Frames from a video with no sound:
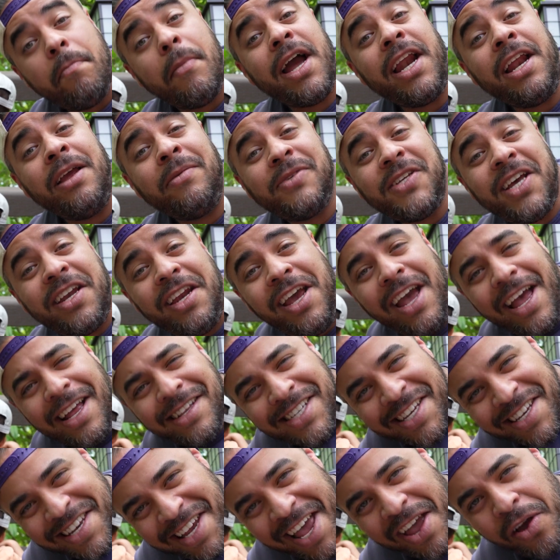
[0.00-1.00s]
My name's Eddie, and
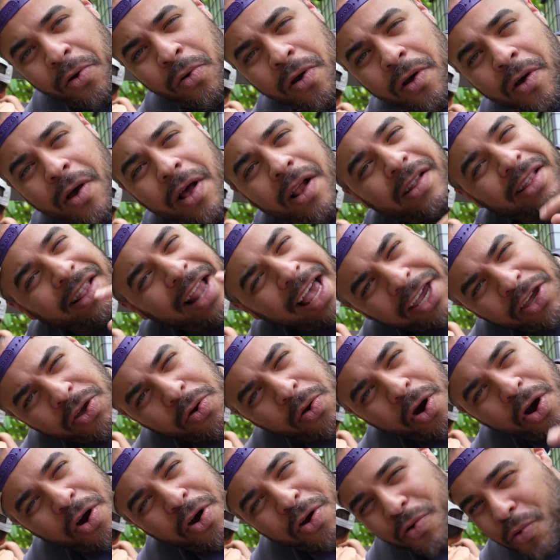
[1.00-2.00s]
today, like you
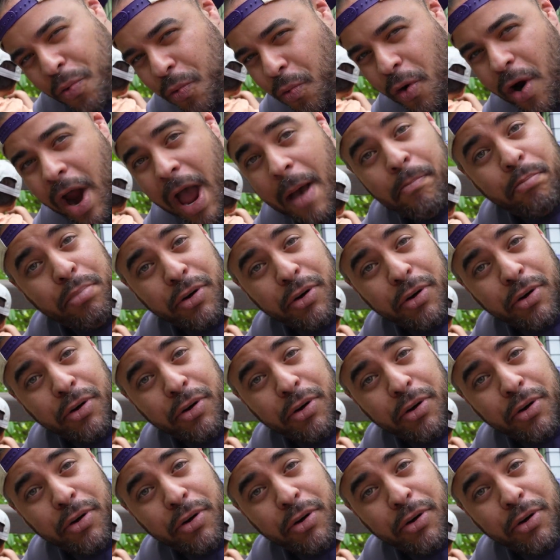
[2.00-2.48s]
heard, we're at